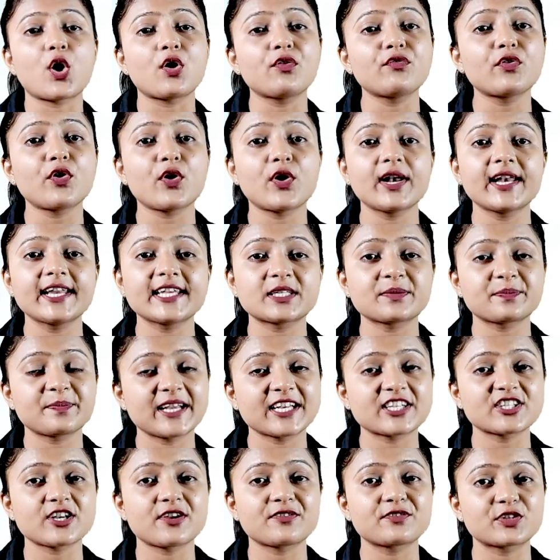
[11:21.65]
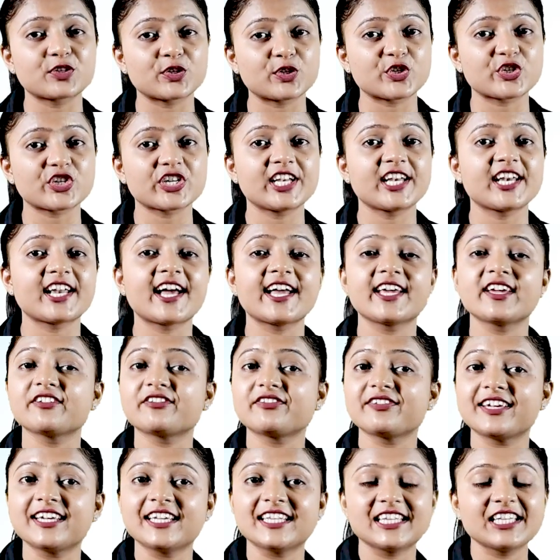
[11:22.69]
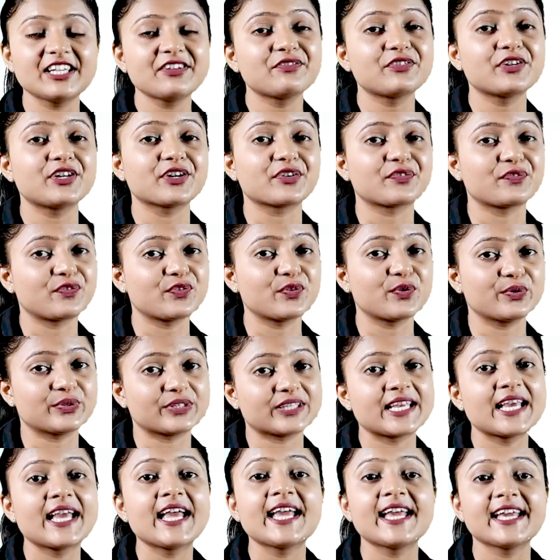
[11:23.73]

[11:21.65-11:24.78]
of all aspects of social life in the workforce,